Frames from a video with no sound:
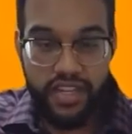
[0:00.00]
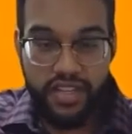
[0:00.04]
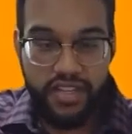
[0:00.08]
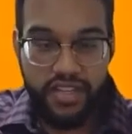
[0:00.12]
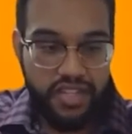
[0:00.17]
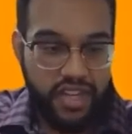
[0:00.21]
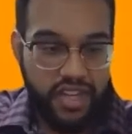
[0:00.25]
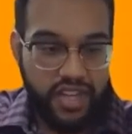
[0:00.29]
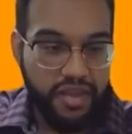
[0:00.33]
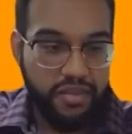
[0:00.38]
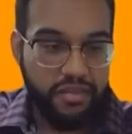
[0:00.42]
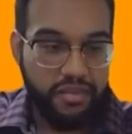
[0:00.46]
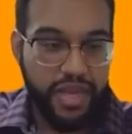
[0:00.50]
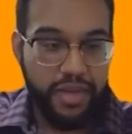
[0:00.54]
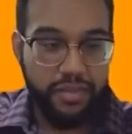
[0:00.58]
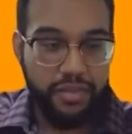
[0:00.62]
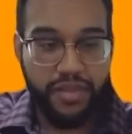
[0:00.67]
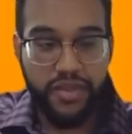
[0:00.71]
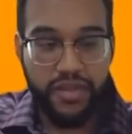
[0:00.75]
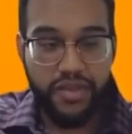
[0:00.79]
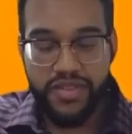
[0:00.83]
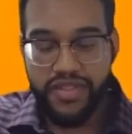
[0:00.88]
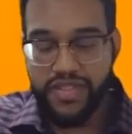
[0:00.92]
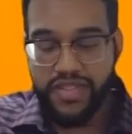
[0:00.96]
job by
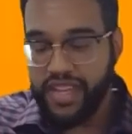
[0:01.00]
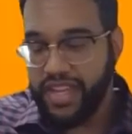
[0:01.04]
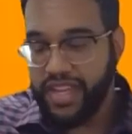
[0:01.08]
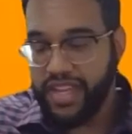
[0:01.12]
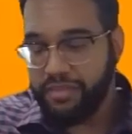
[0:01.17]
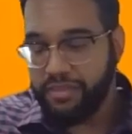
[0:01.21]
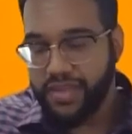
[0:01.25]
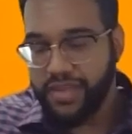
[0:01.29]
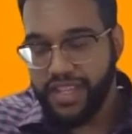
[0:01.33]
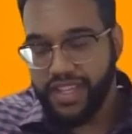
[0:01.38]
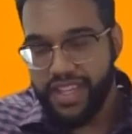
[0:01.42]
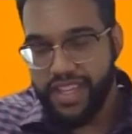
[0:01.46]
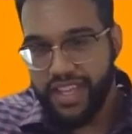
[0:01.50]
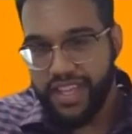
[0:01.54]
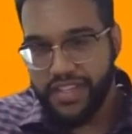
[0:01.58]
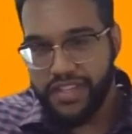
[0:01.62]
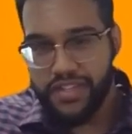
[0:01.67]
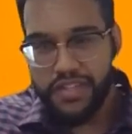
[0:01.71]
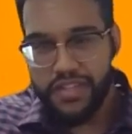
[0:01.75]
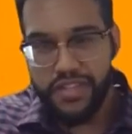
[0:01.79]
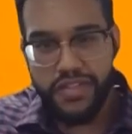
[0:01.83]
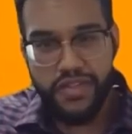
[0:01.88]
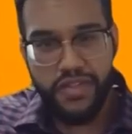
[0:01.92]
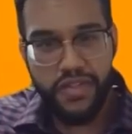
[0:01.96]
posting
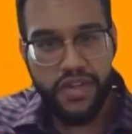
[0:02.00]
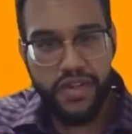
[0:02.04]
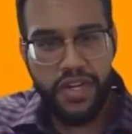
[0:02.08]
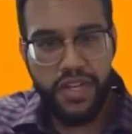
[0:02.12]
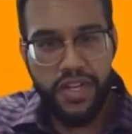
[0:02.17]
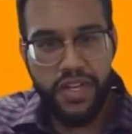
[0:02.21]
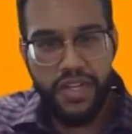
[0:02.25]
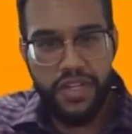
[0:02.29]
applications or